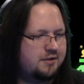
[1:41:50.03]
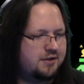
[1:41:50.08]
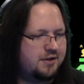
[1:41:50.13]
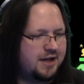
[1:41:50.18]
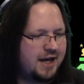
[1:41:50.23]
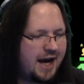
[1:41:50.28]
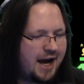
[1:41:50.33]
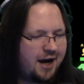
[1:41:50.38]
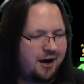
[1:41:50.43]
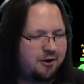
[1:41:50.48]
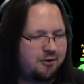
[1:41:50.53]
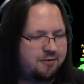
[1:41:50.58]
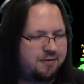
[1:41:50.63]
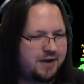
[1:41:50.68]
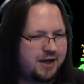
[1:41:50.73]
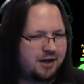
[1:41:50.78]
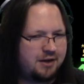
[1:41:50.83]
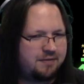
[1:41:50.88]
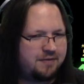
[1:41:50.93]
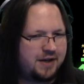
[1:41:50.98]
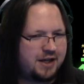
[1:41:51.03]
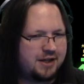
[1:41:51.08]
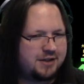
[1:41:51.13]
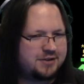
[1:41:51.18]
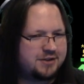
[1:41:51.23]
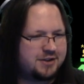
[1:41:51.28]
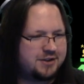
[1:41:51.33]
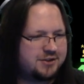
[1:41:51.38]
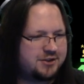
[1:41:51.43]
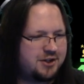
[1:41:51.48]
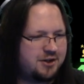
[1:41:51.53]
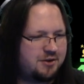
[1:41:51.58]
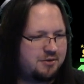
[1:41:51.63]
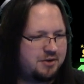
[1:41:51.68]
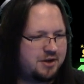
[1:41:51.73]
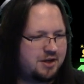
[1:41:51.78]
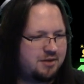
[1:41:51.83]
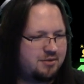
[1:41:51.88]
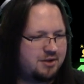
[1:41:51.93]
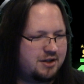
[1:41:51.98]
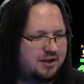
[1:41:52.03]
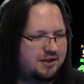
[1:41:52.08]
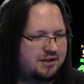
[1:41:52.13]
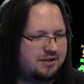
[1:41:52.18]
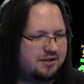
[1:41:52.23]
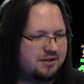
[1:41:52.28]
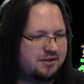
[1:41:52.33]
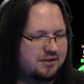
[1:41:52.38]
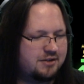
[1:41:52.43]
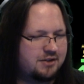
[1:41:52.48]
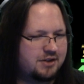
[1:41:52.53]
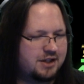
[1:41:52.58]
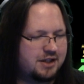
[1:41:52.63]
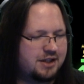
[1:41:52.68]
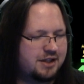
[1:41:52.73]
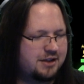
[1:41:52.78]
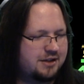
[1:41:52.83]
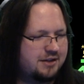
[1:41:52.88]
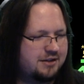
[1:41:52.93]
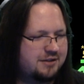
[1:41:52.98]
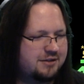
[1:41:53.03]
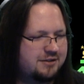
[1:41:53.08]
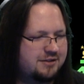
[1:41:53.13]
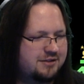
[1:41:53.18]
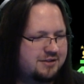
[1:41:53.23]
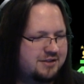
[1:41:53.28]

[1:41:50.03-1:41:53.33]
Now Final Fantasy is all weeby? Okay.